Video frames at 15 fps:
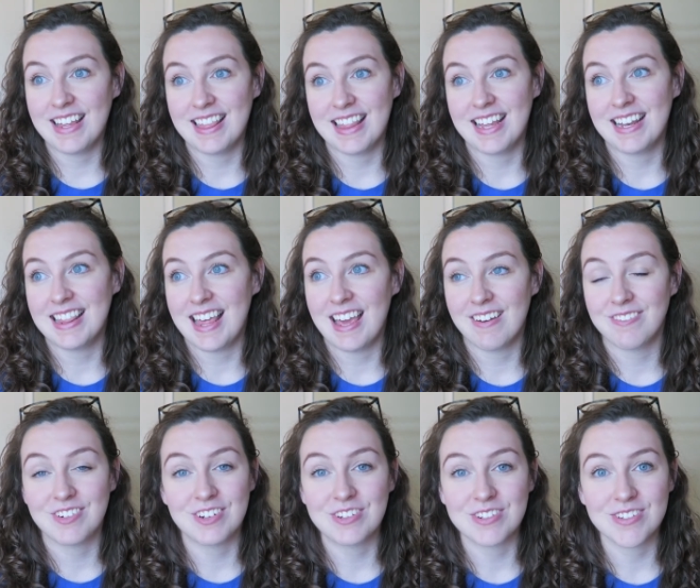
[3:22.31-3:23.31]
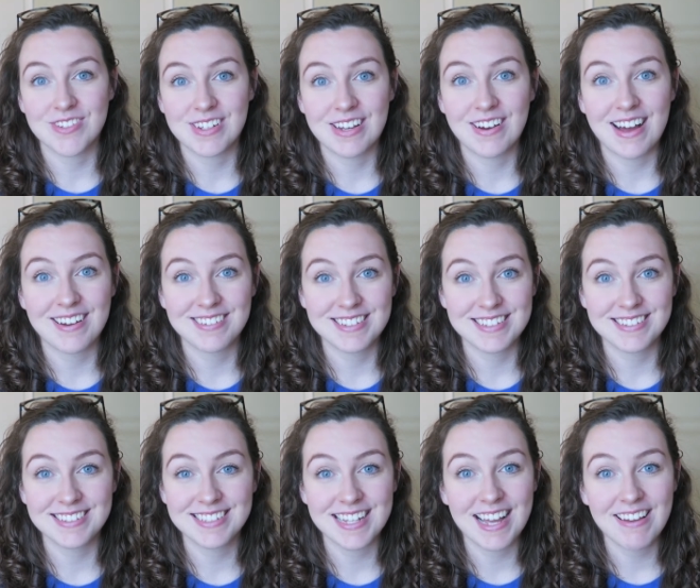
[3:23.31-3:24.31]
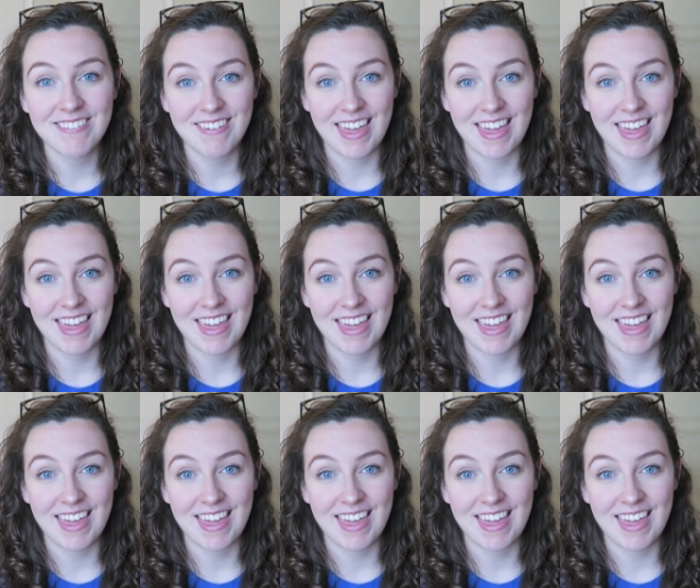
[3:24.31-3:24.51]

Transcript: And then in the afternoons we go out and do stuff.